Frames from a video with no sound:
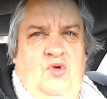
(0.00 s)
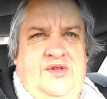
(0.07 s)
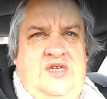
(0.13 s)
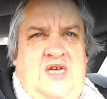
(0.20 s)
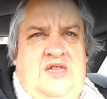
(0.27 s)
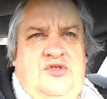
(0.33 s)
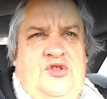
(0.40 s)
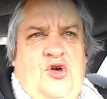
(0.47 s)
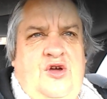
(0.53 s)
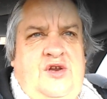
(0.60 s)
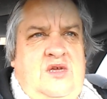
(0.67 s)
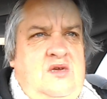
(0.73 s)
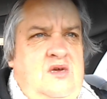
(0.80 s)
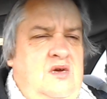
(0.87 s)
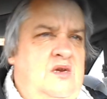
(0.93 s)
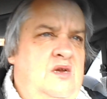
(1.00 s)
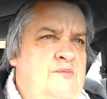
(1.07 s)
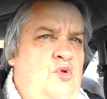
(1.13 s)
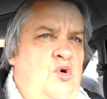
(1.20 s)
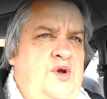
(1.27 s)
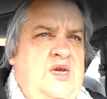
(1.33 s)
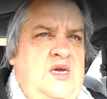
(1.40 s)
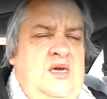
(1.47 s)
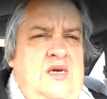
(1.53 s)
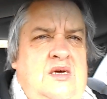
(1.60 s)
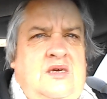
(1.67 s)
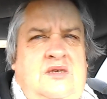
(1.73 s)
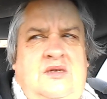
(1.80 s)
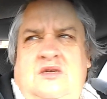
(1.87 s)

10:30 in the morning.